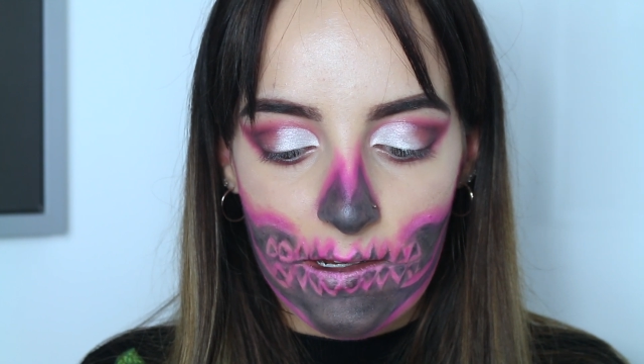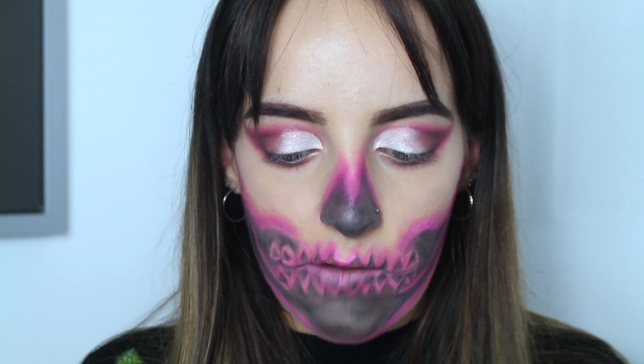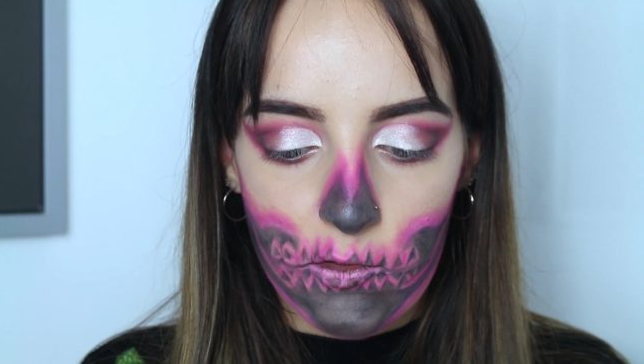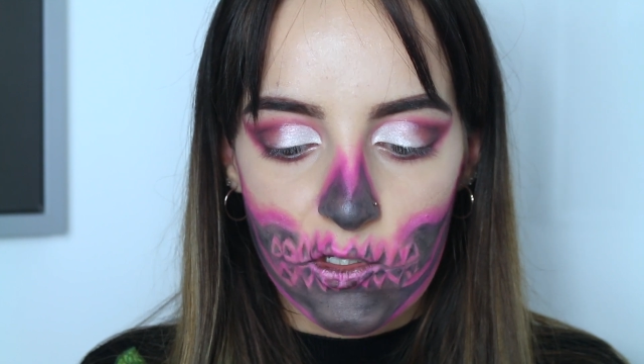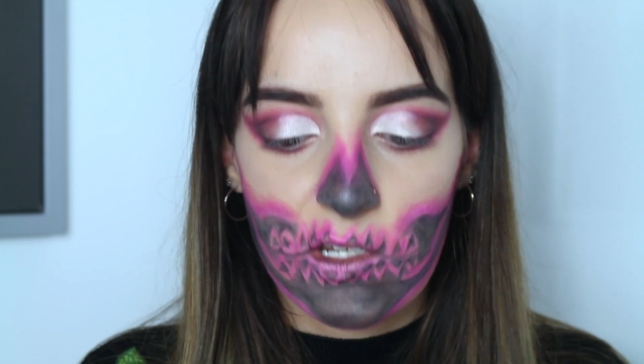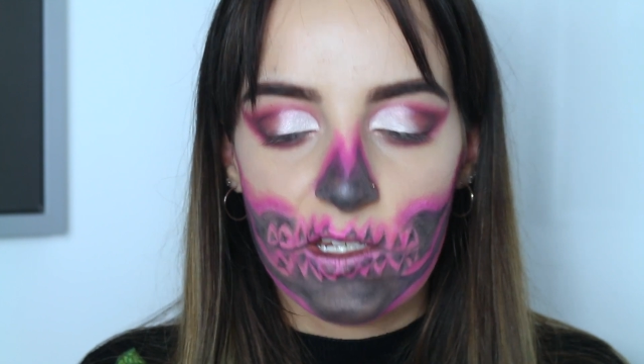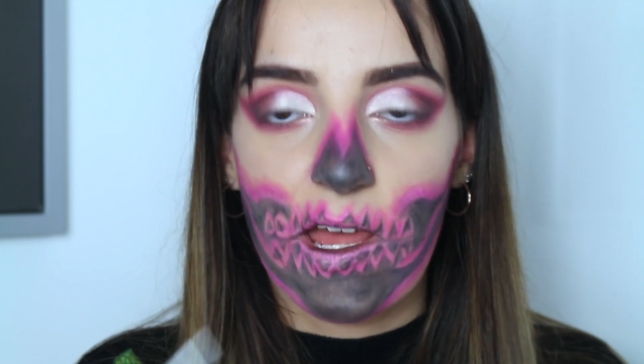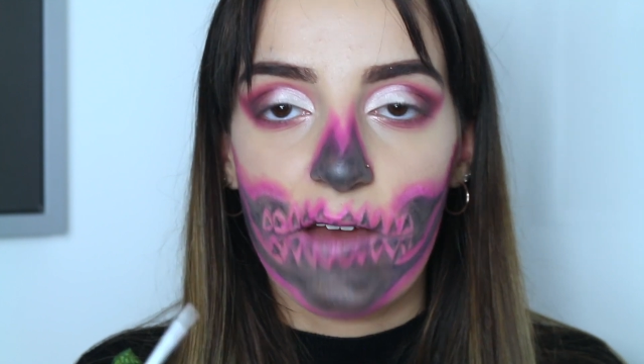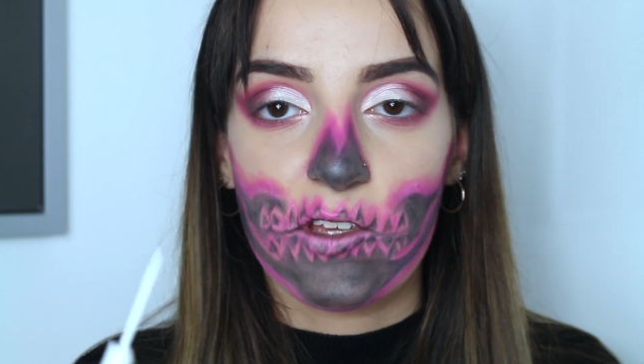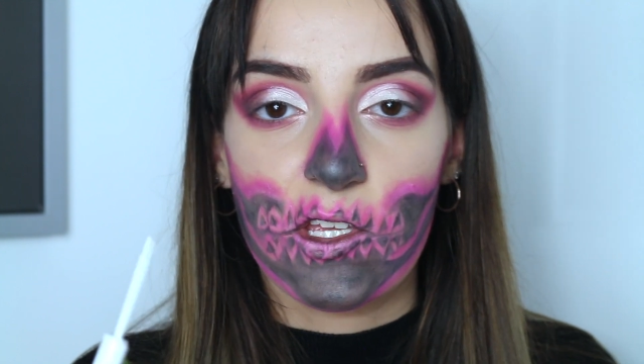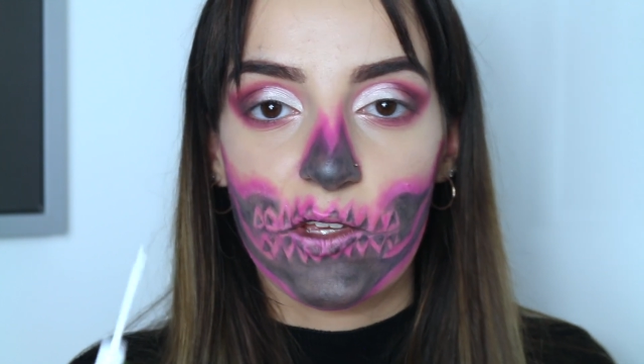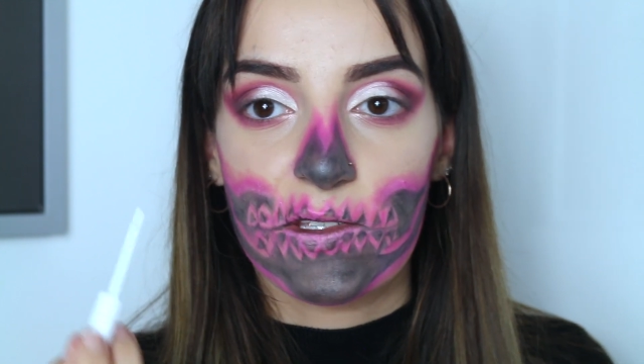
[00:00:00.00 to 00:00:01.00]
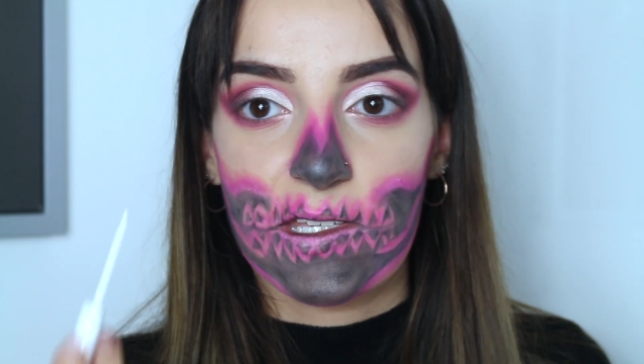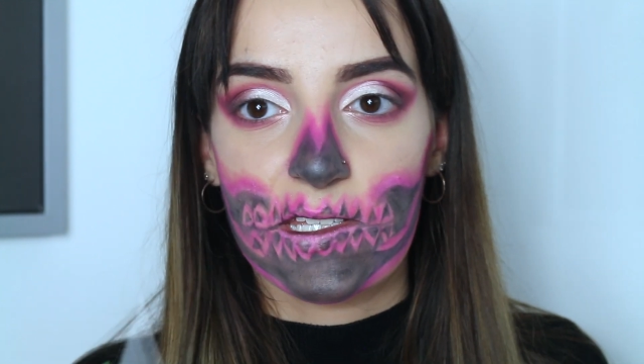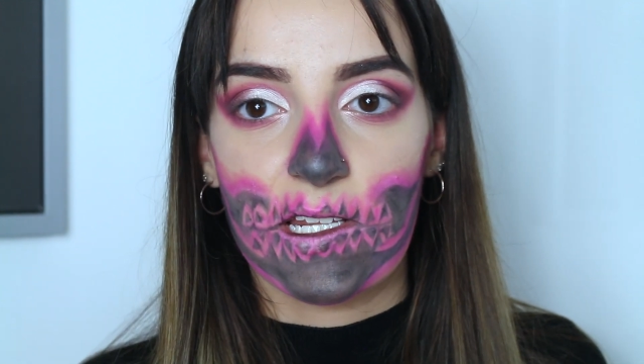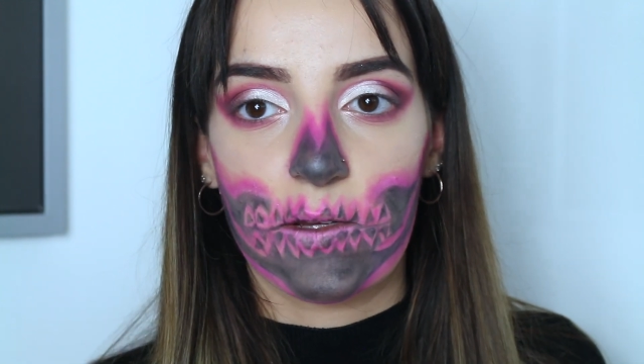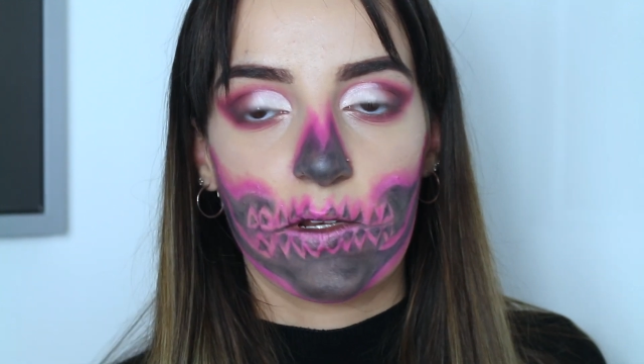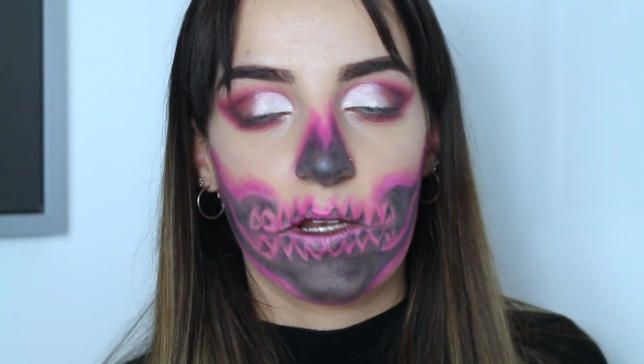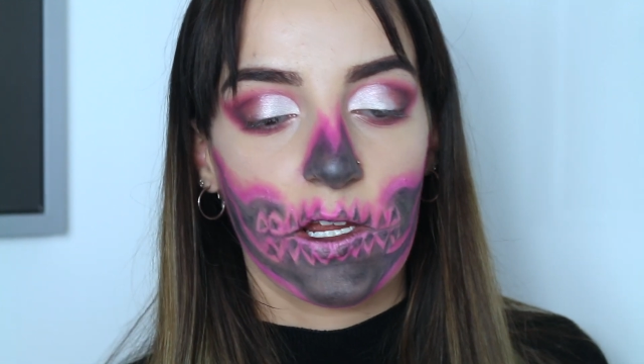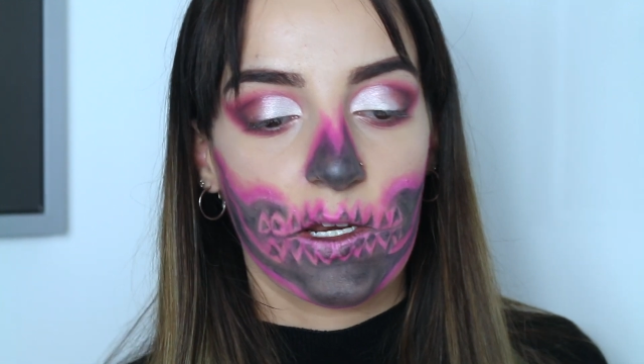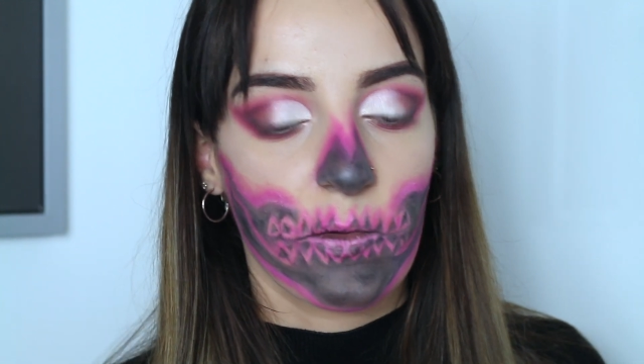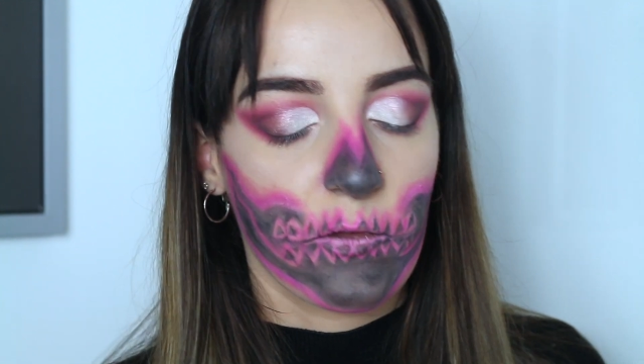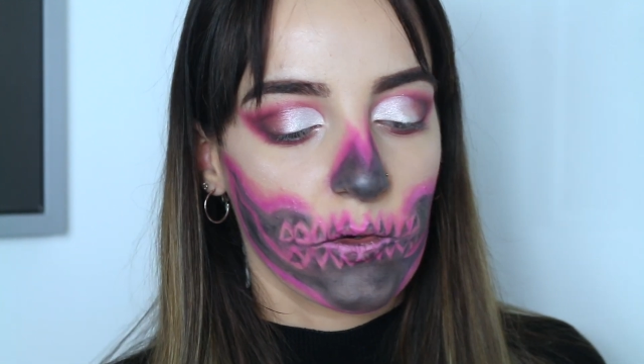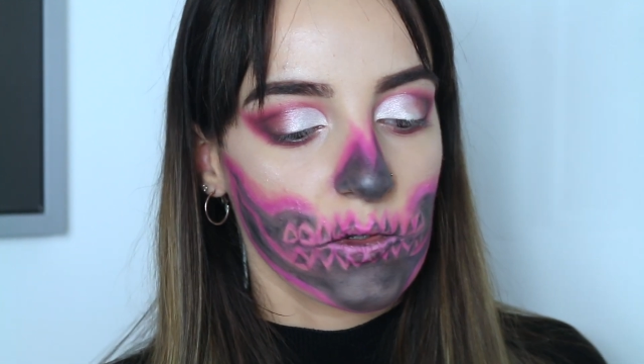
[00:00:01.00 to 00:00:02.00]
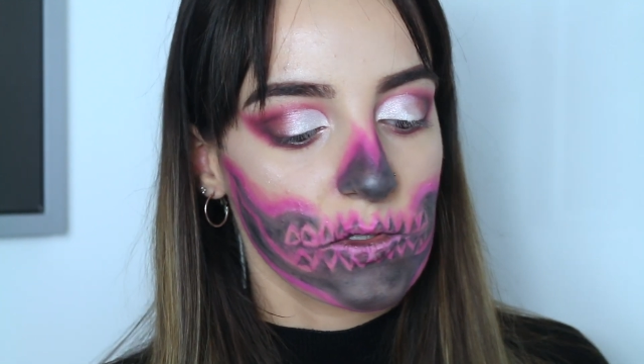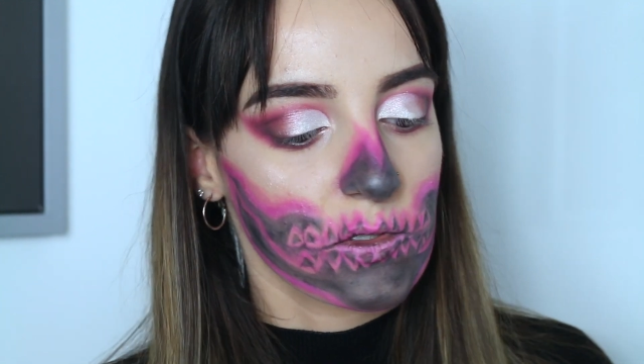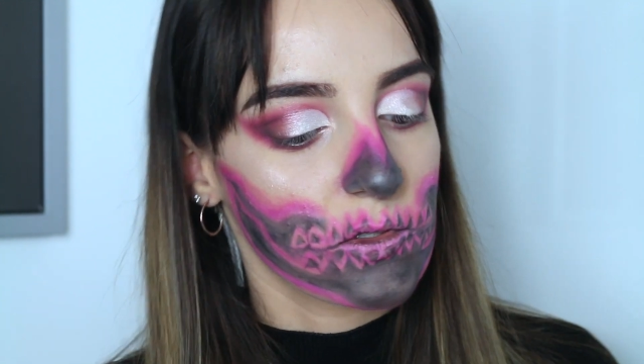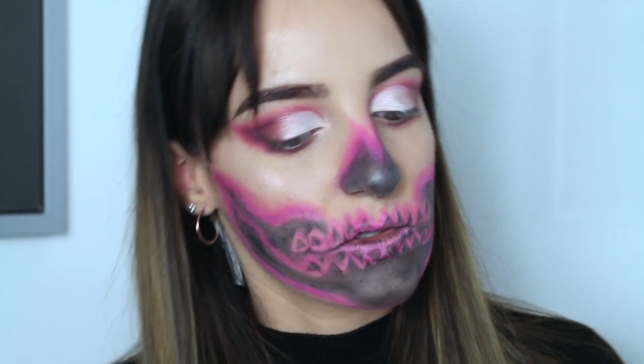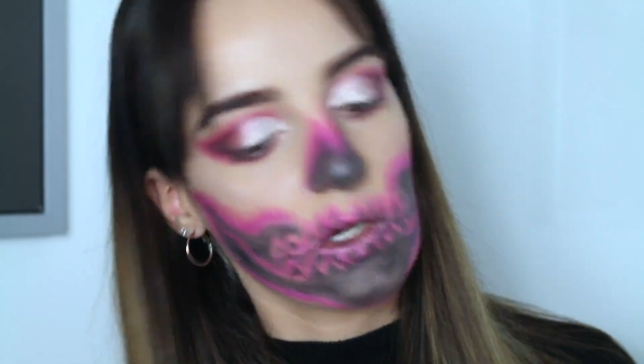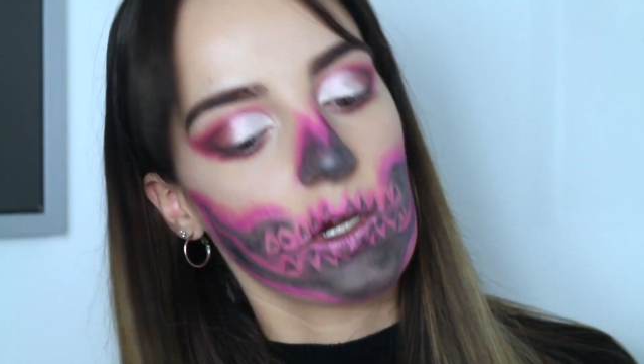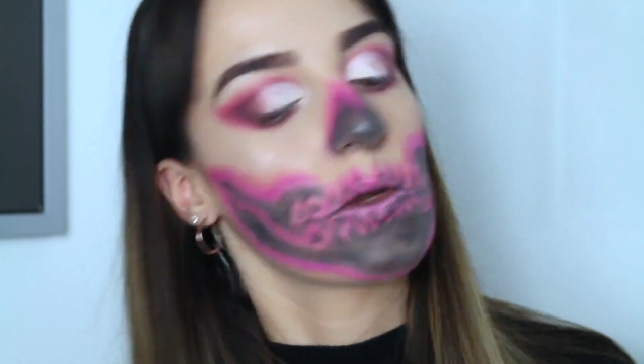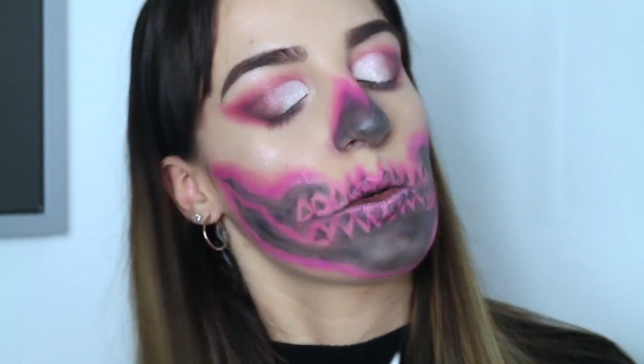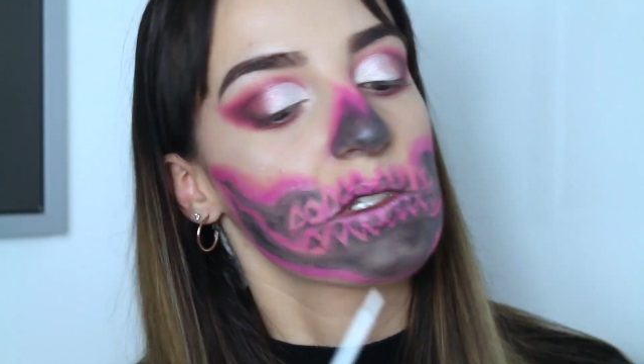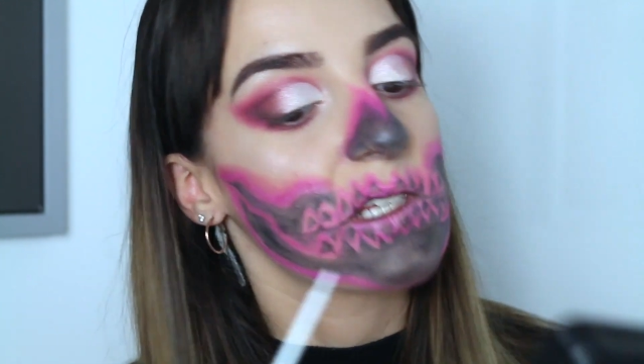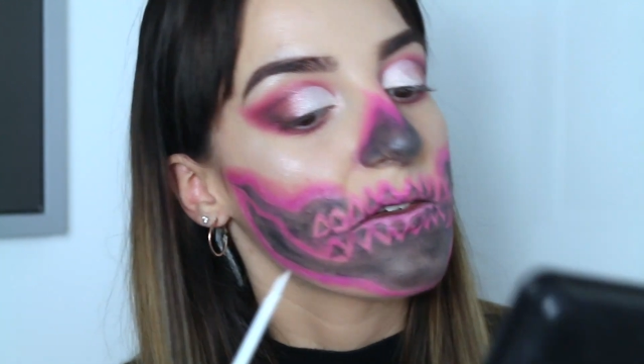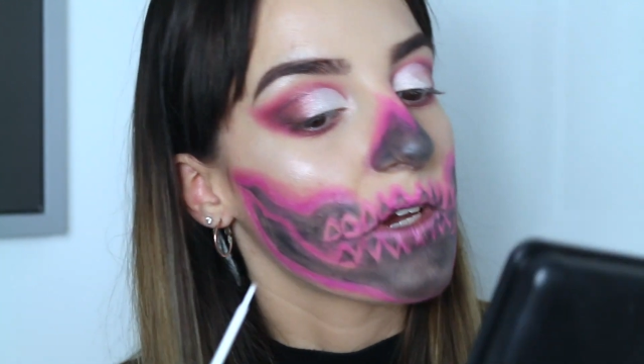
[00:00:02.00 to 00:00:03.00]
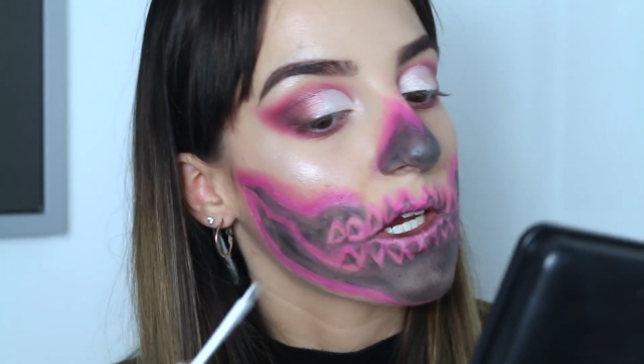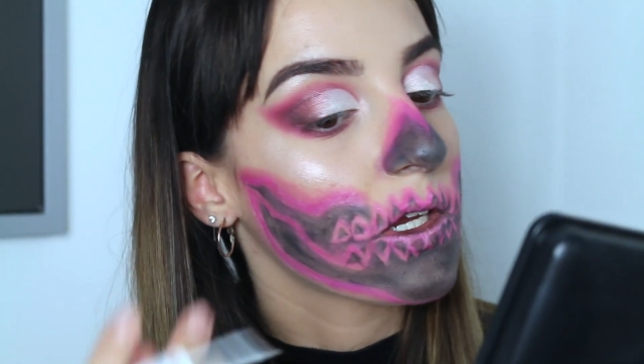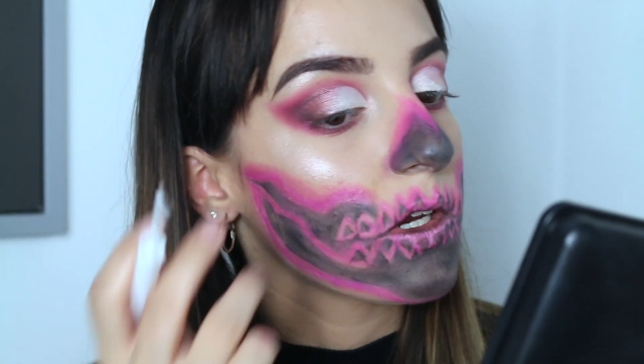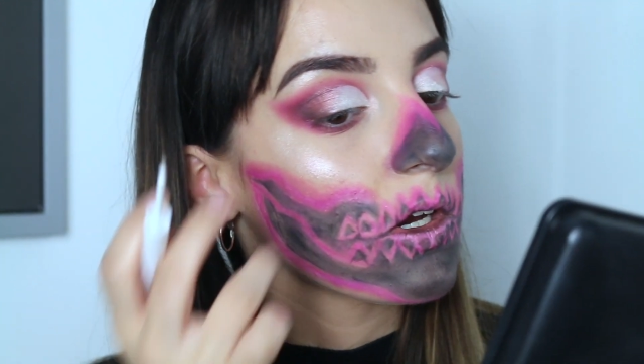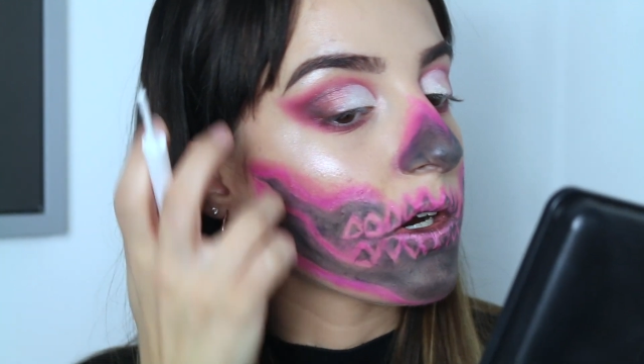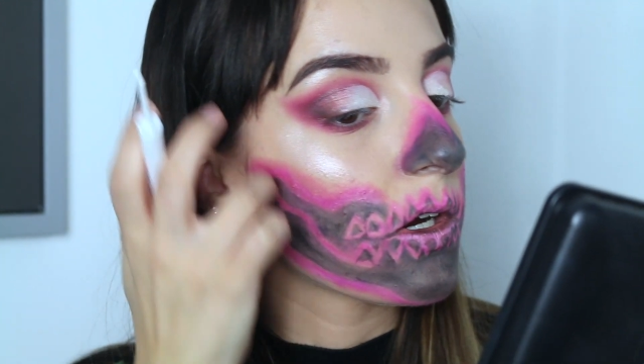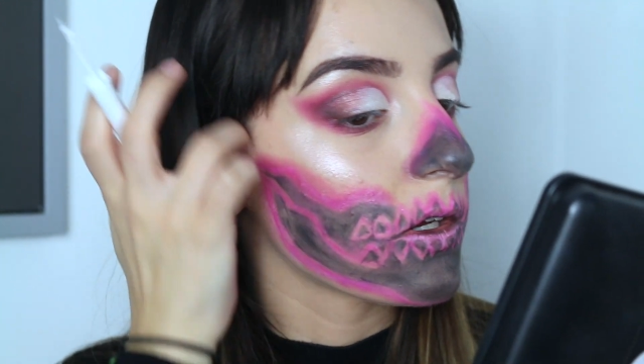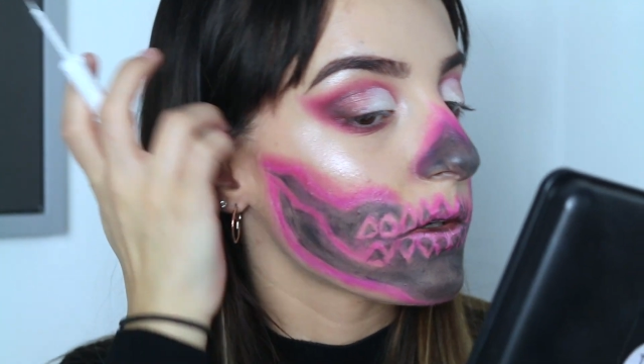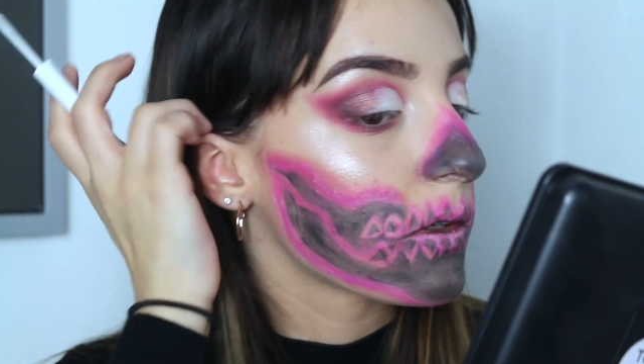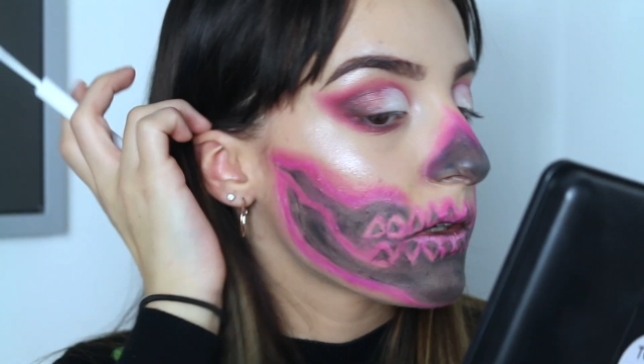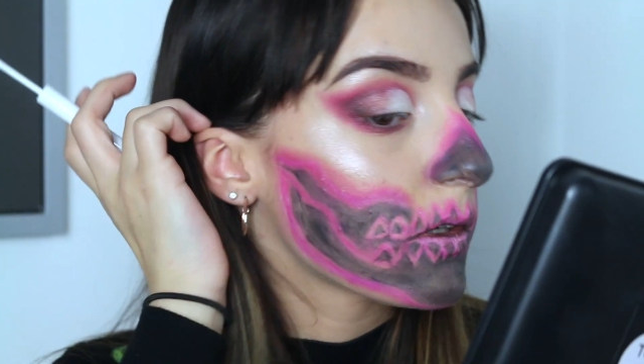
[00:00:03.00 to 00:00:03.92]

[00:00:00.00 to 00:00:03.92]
I've also never used this liquid liner before, so let's give it a go.